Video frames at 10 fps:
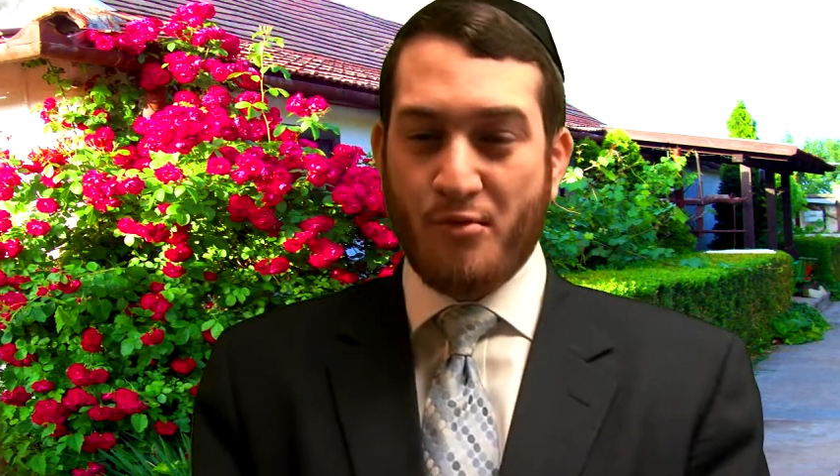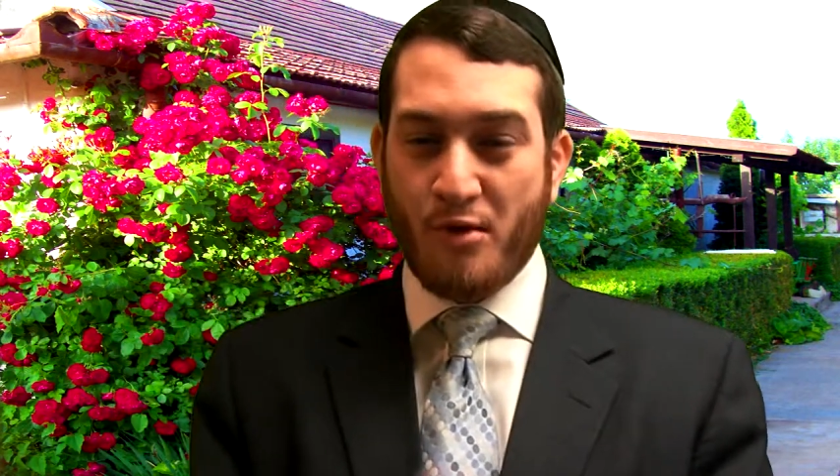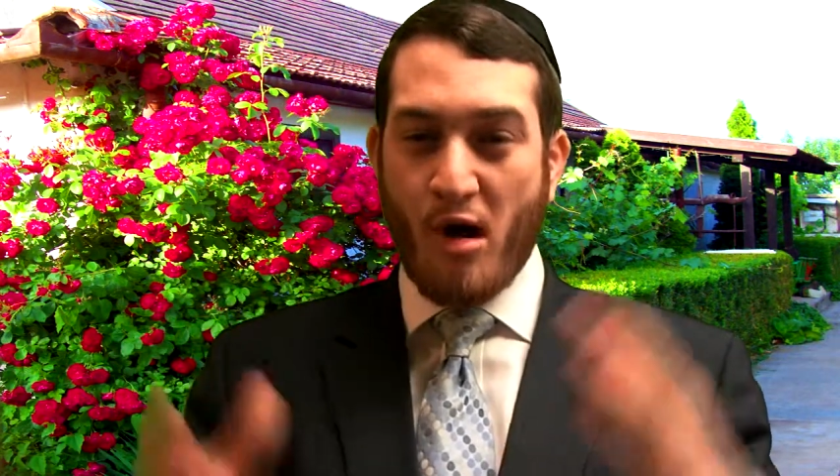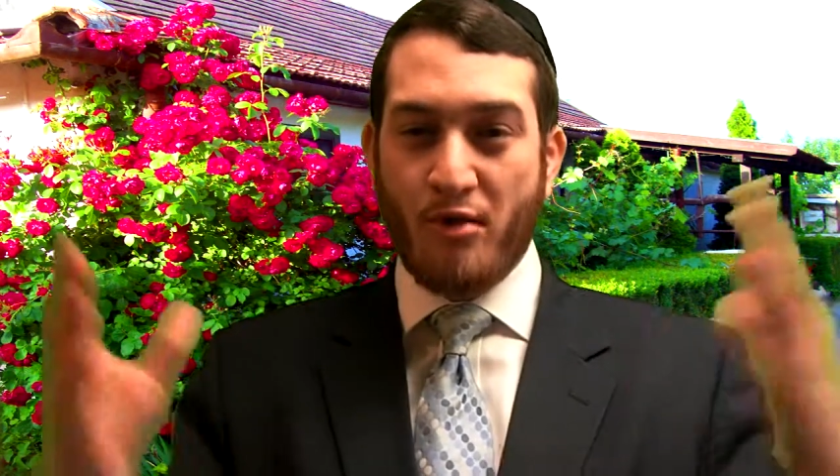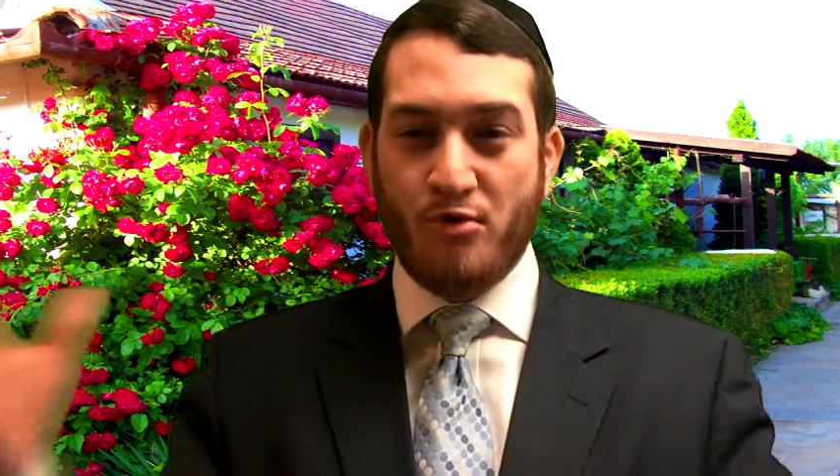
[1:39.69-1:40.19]
We
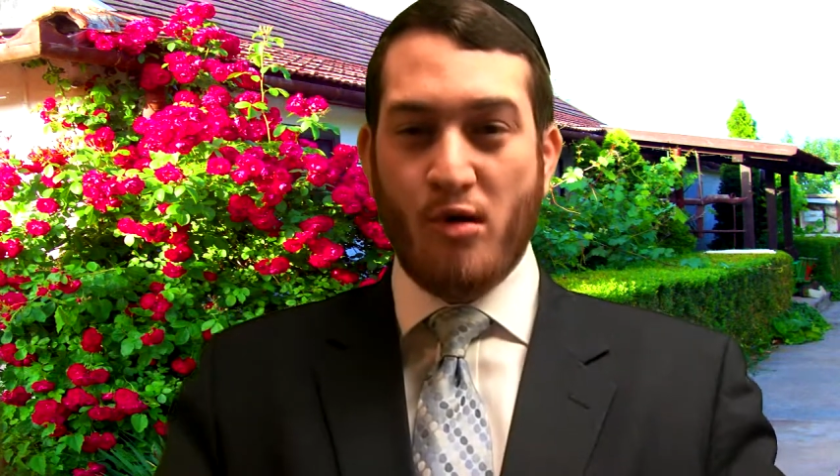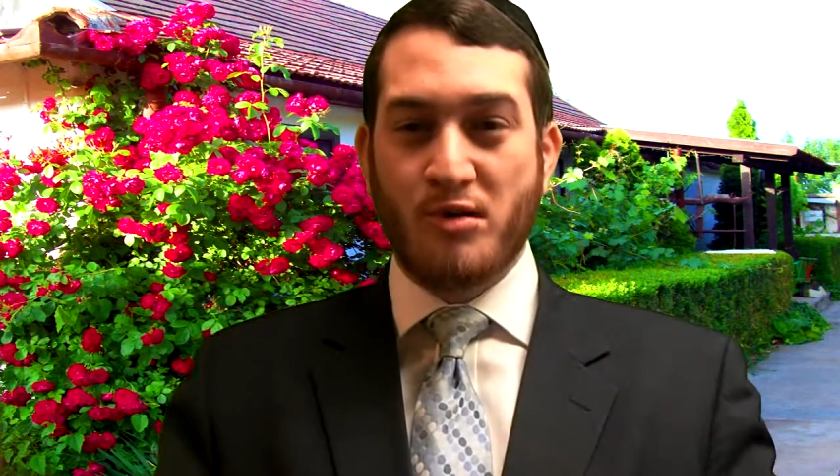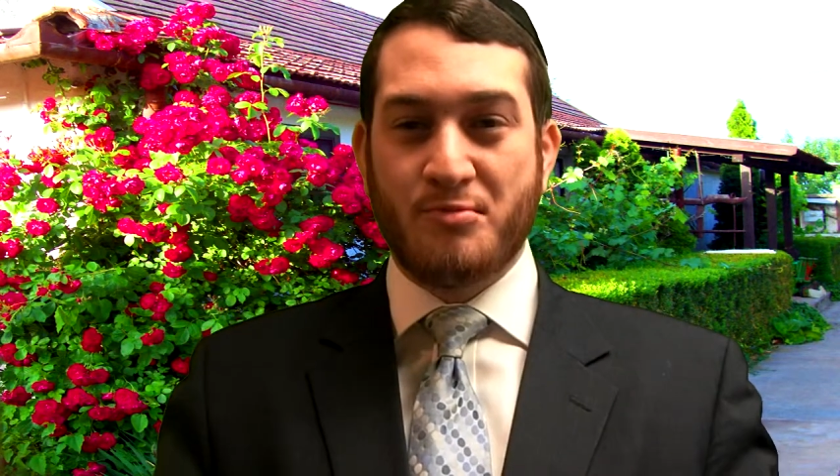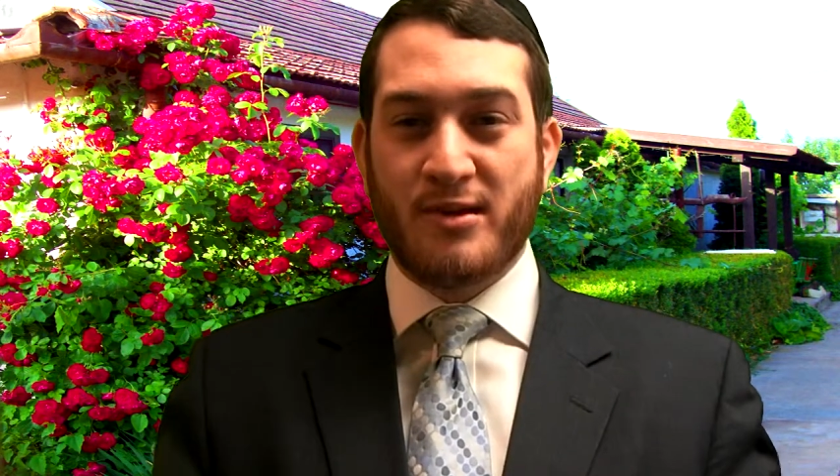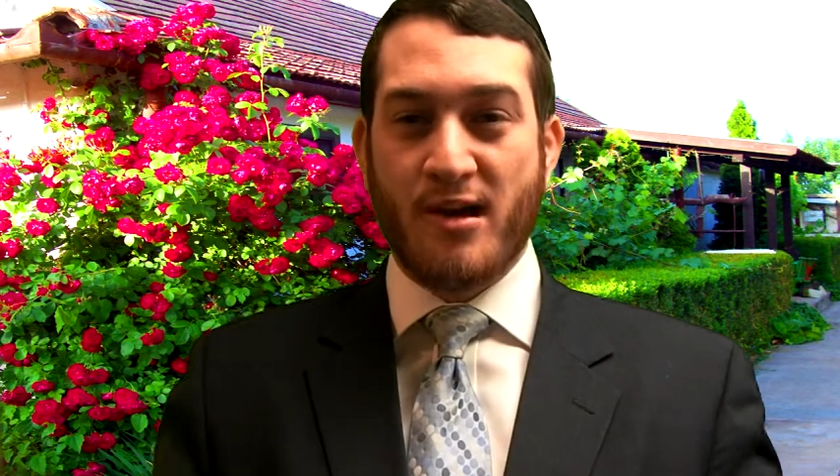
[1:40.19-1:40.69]
call the
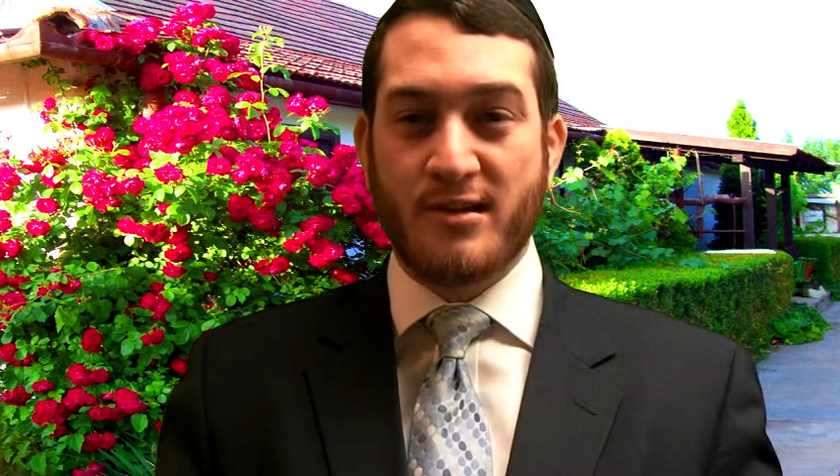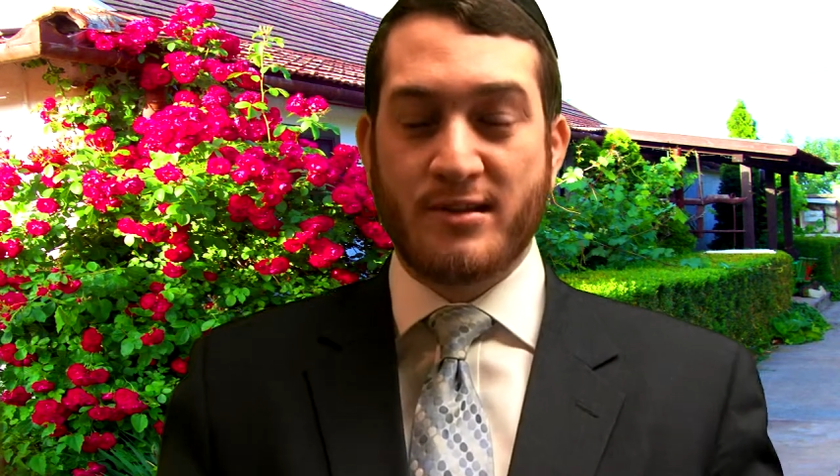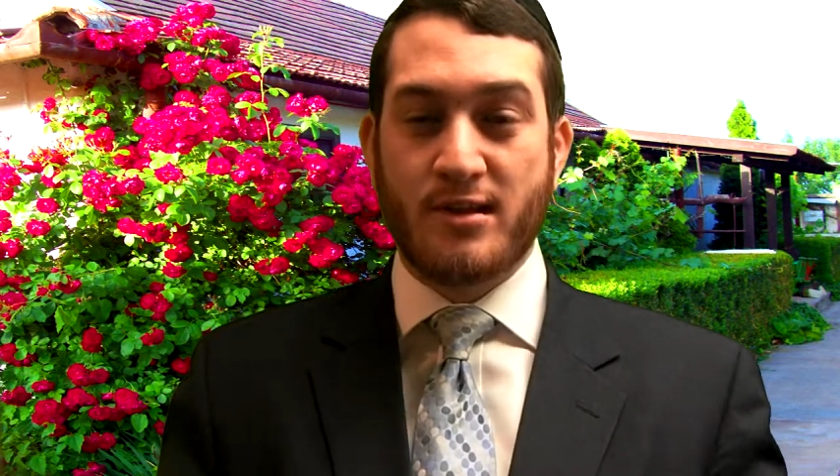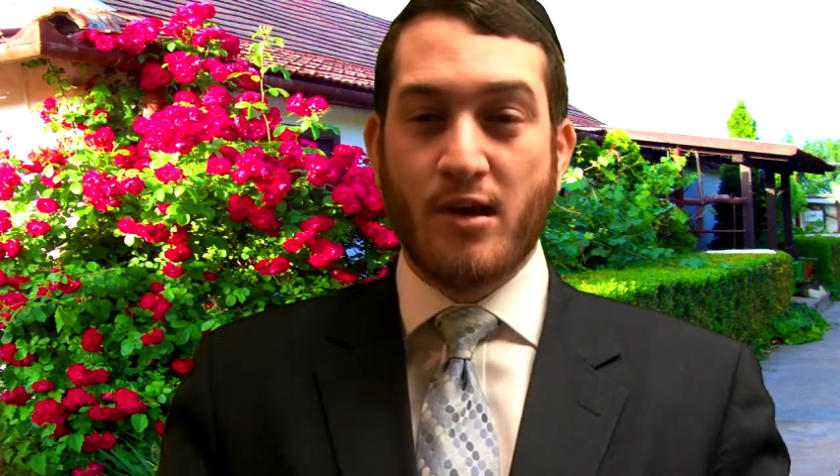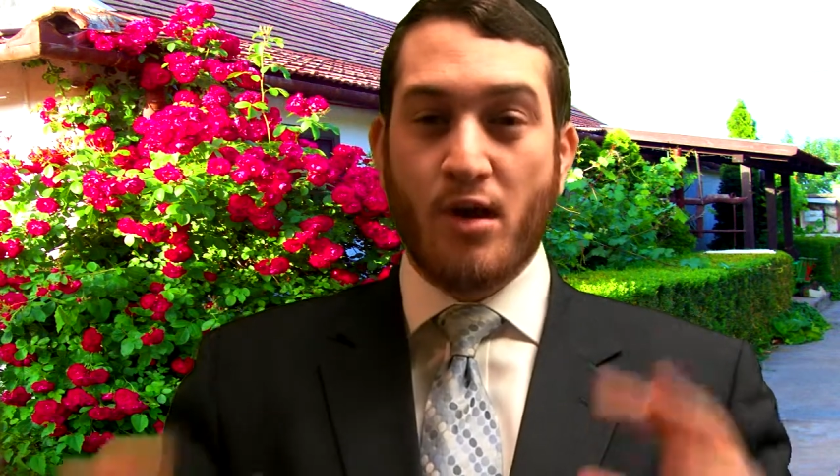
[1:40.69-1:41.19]
rose
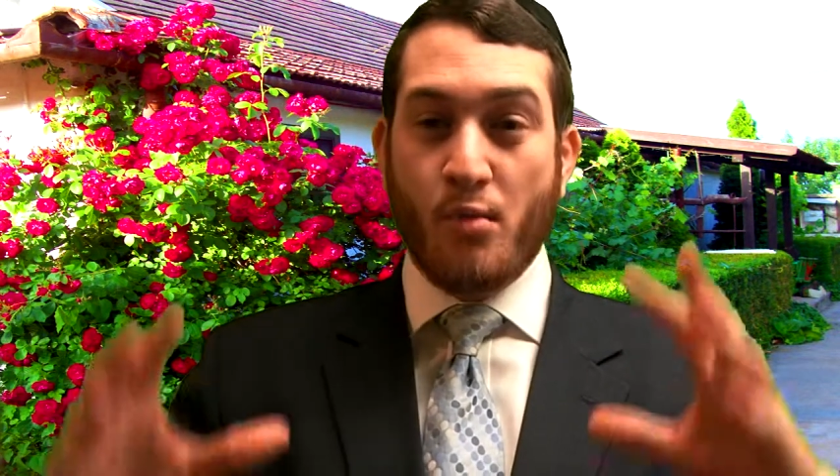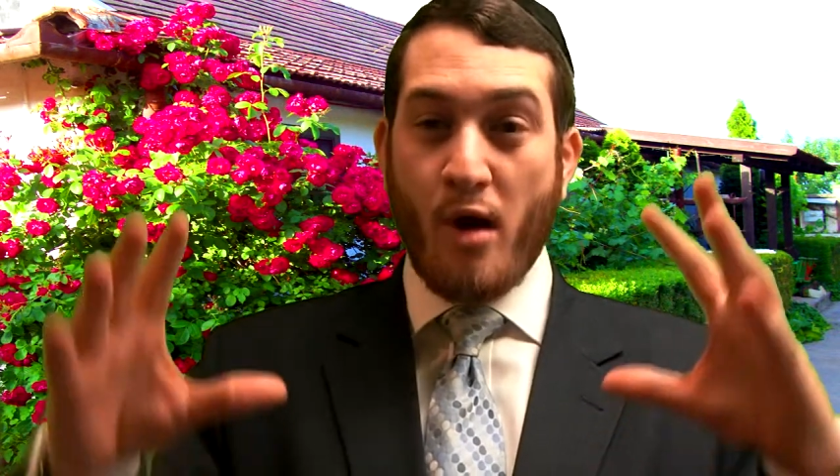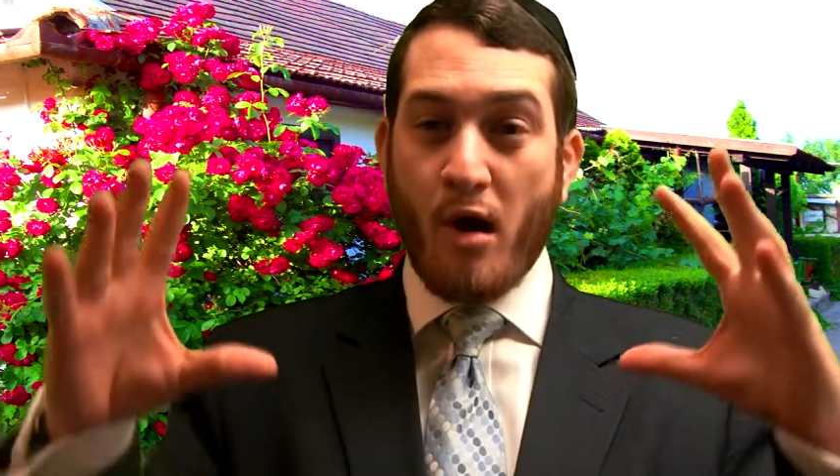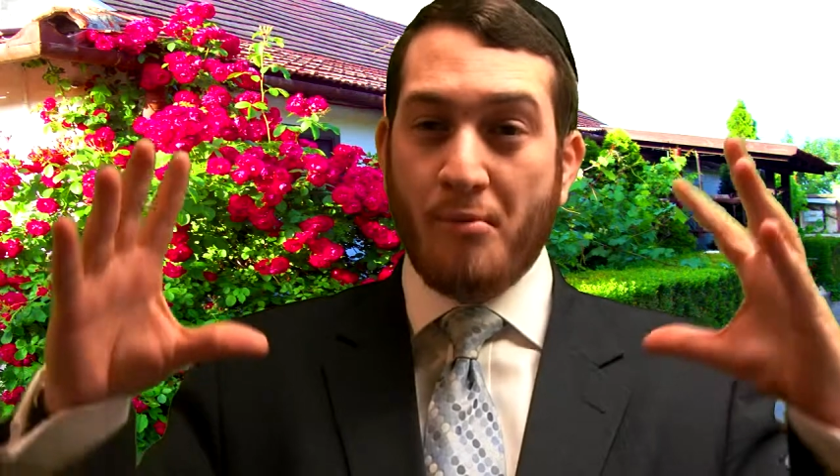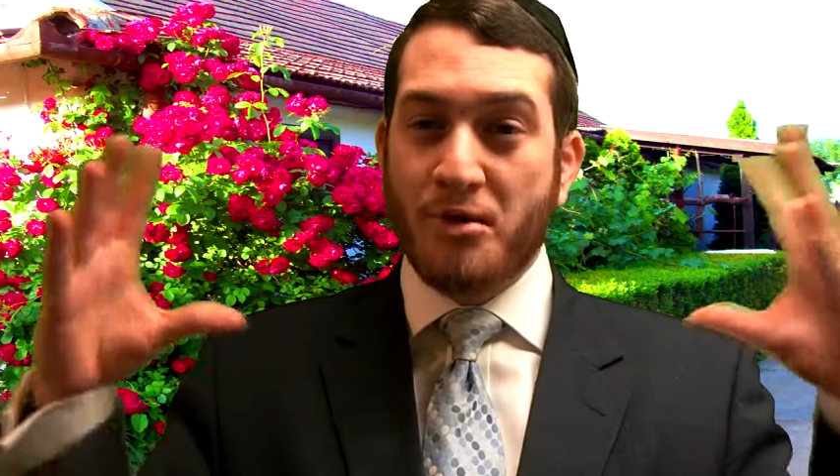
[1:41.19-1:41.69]
because we
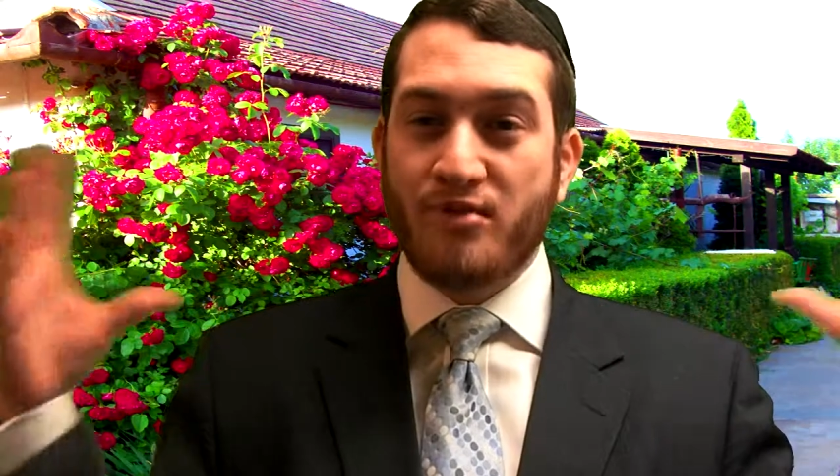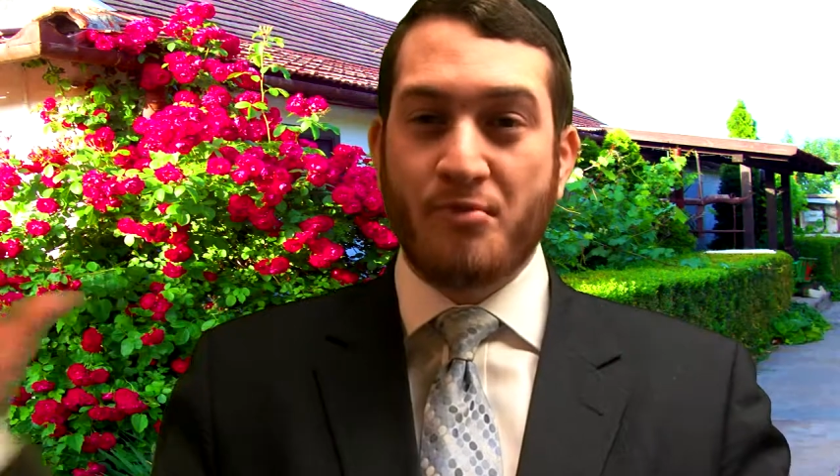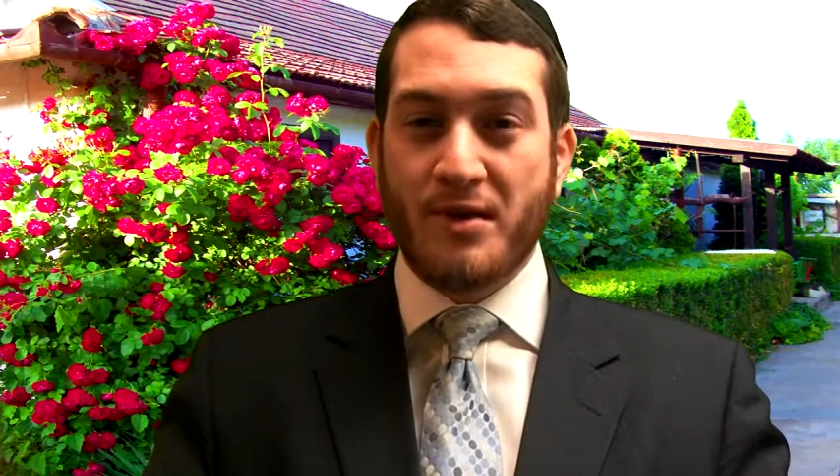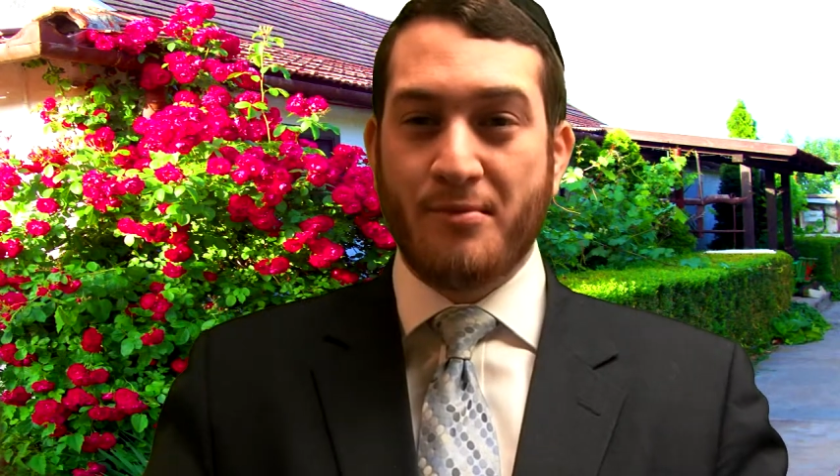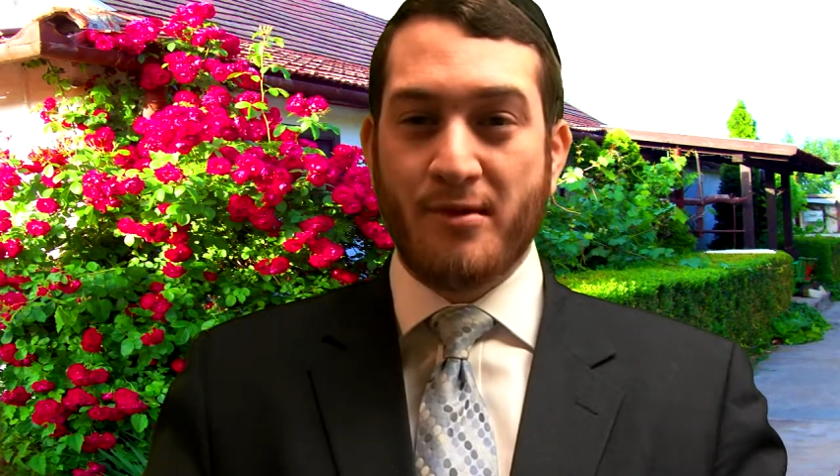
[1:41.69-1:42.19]
are a beautiful
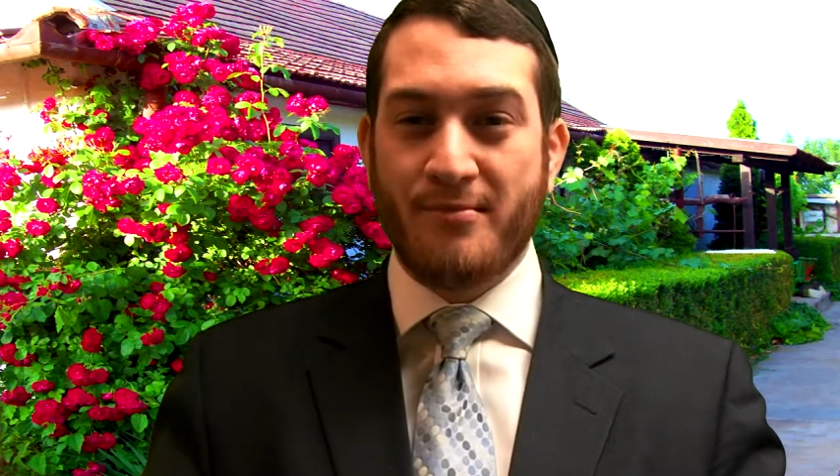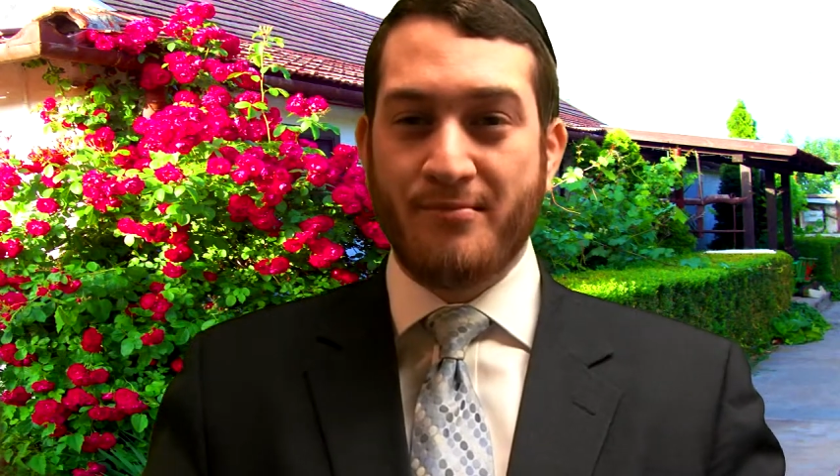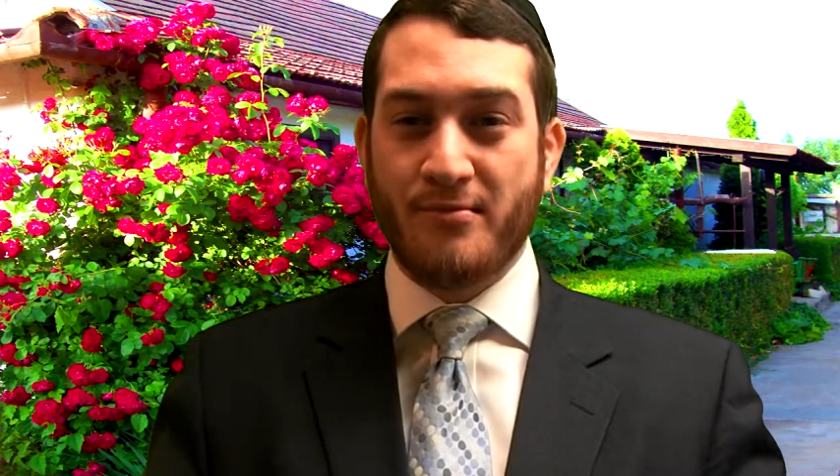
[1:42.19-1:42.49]
people